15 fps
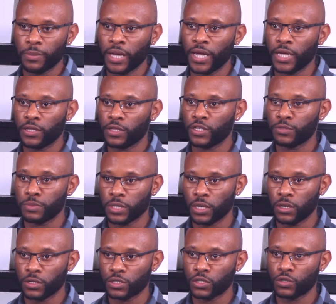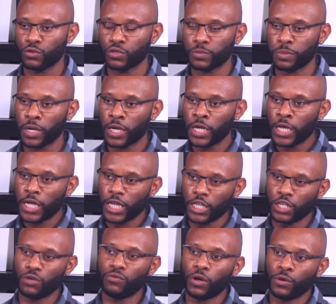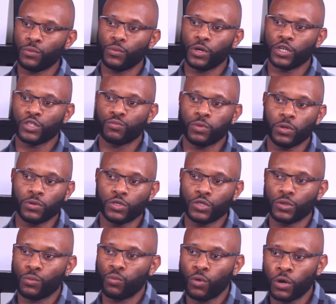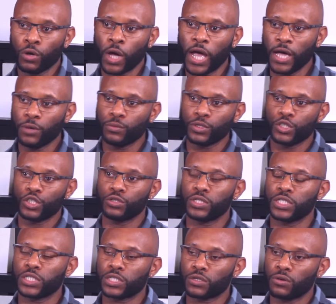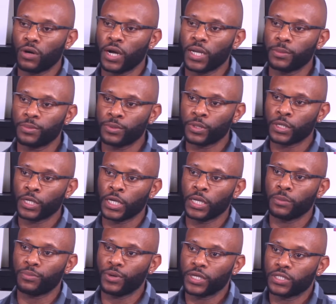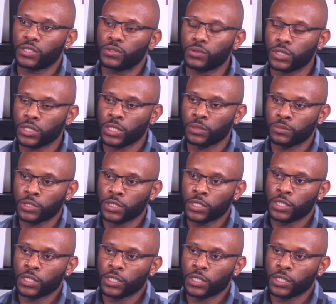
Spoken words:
about it. There's been articles, but in your own words, how would you describe it in practical terms?